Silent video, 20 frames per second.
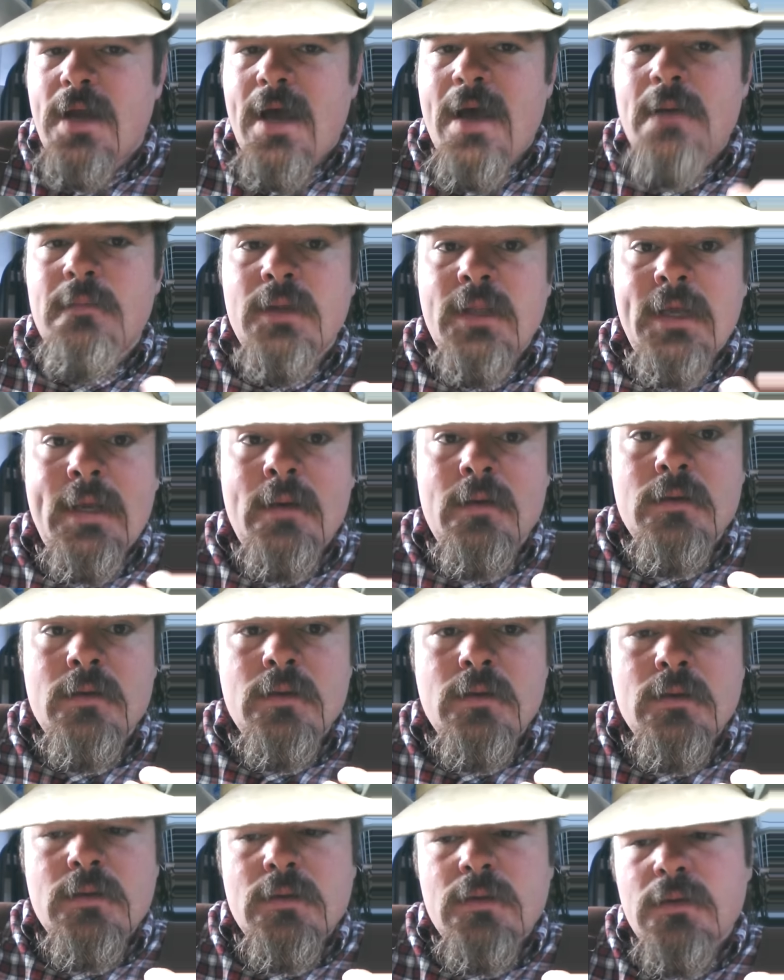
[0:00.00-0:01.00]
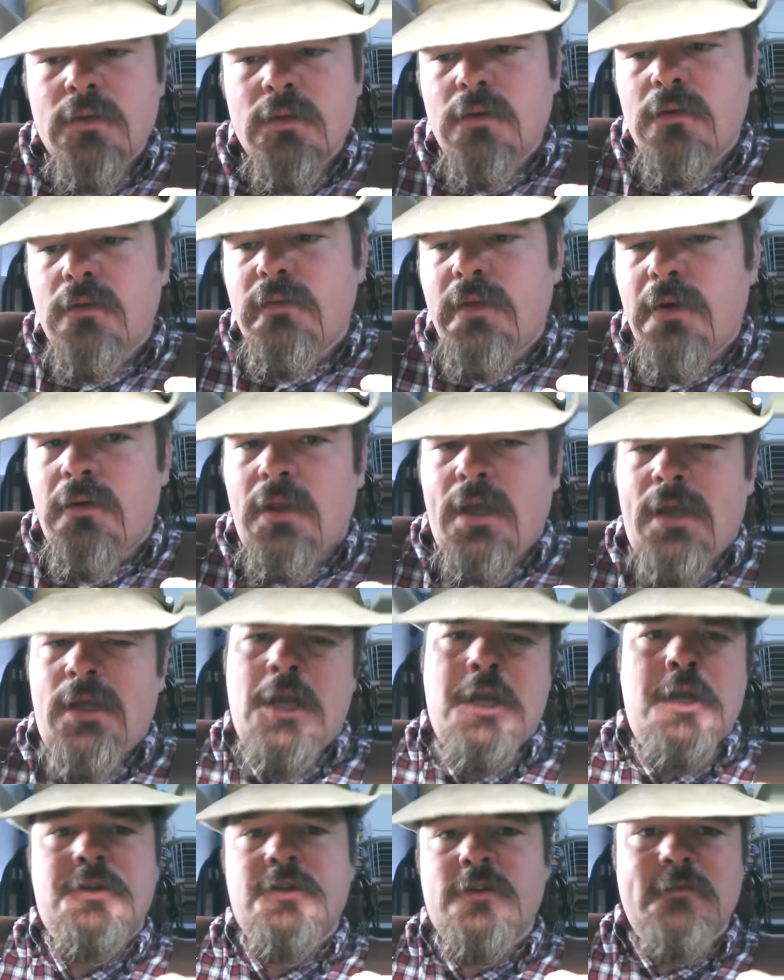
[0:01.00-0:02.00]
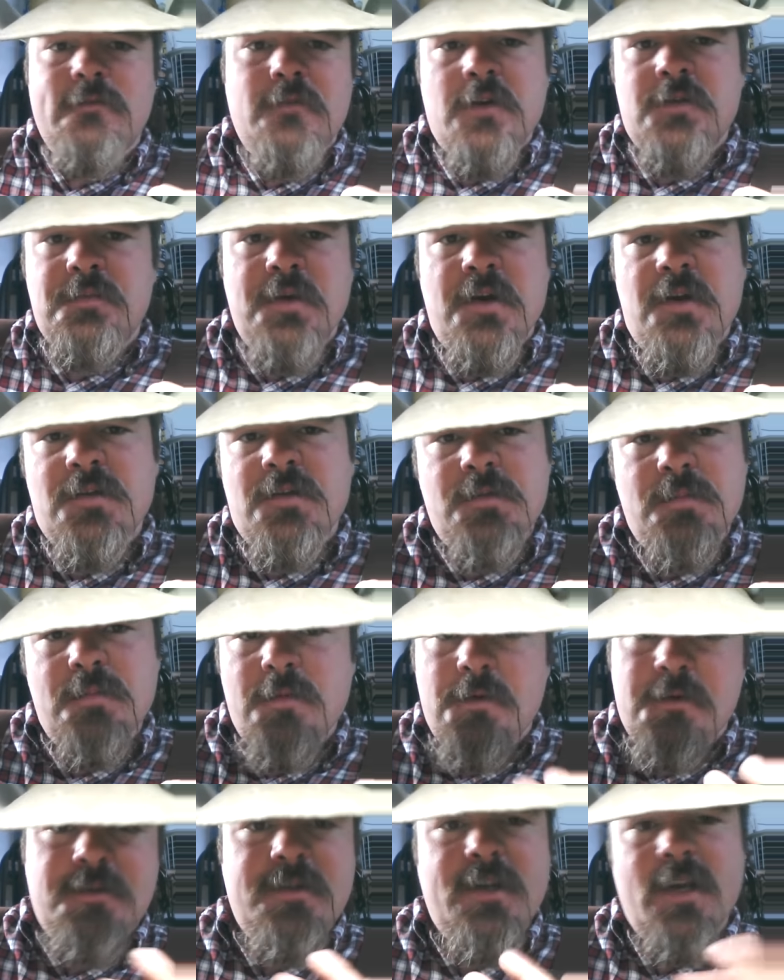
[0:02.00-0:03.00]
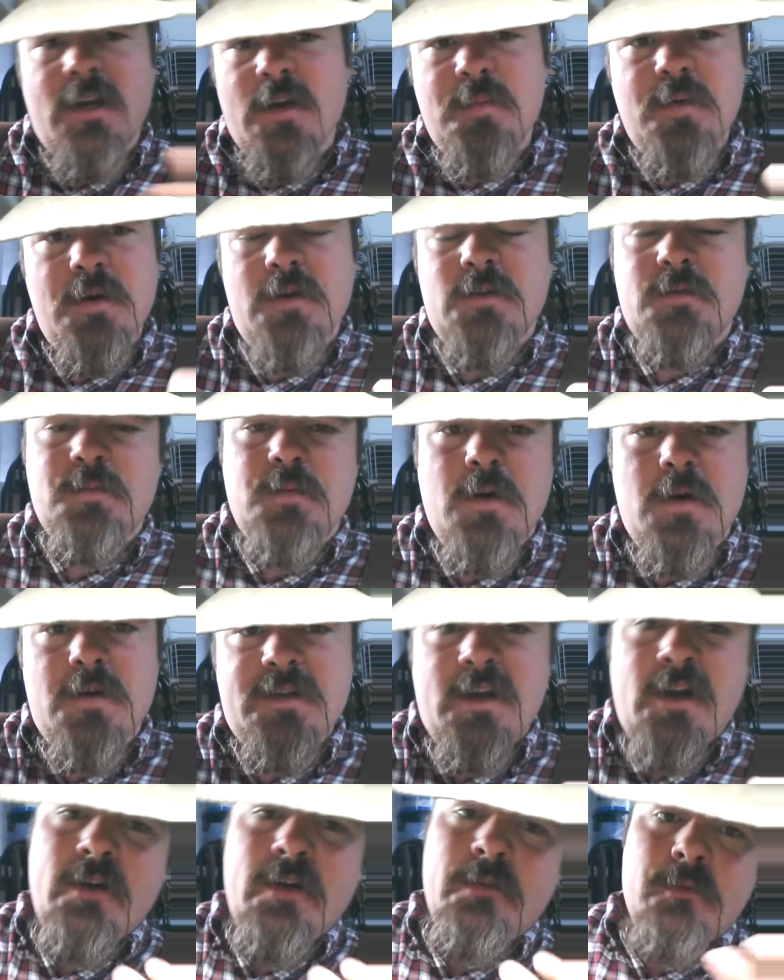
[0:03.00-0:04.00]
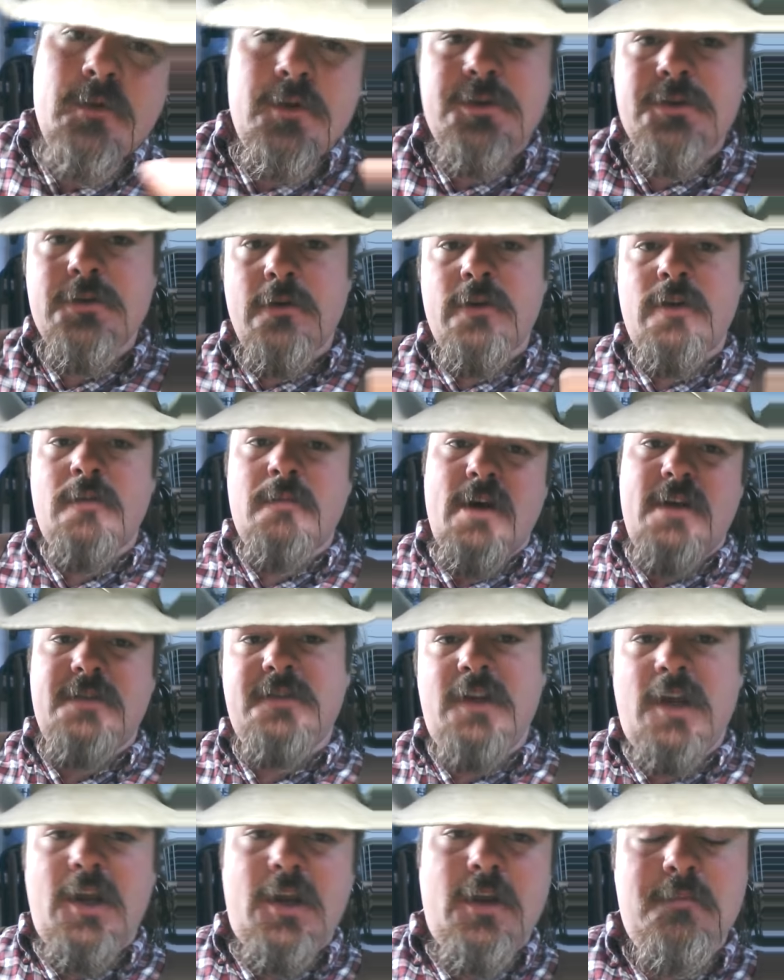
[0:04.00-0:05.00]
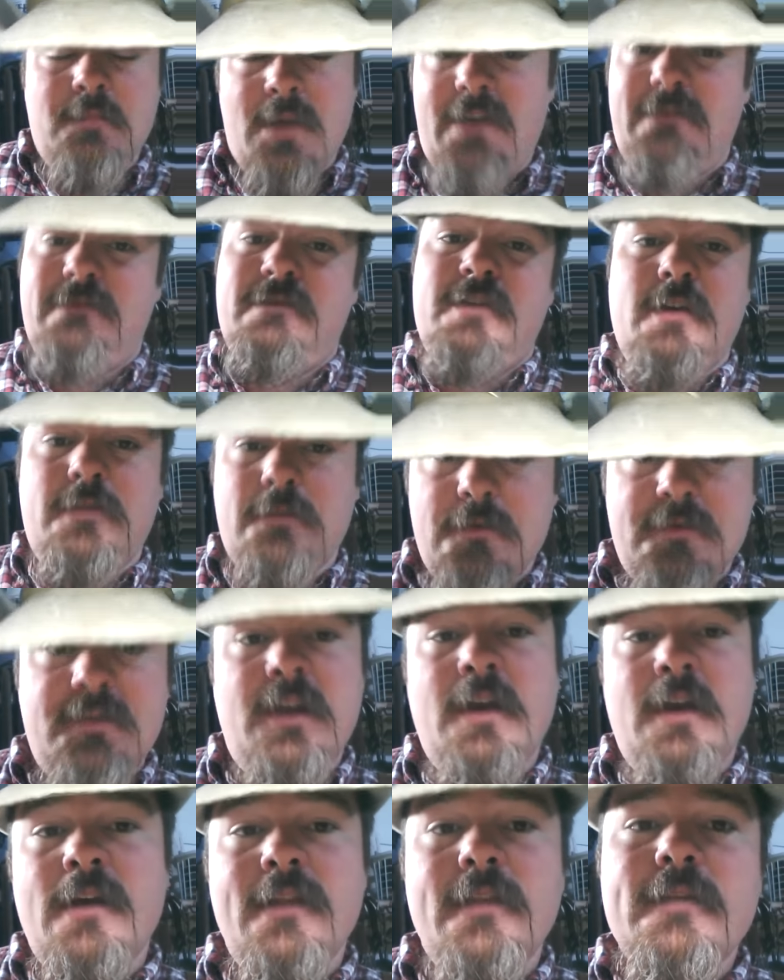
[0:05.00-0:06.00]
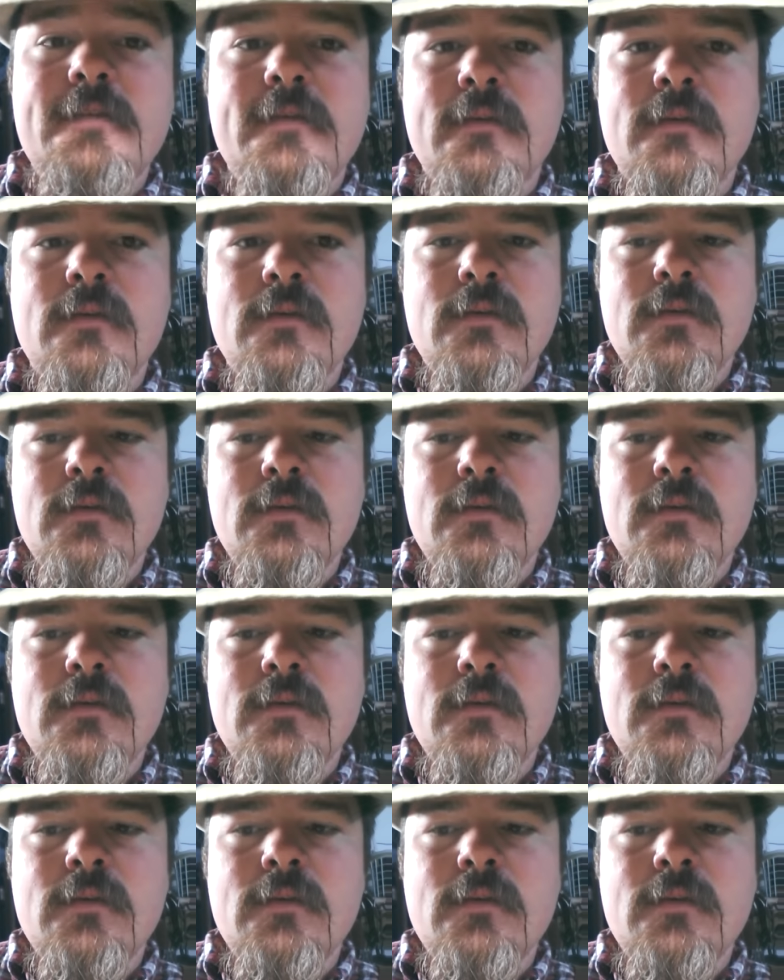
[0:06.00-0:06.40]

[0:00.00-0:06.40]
at Abilene, they were like, "That ain't your second pair of spurs. I don't even want to show you my fifth or 10th."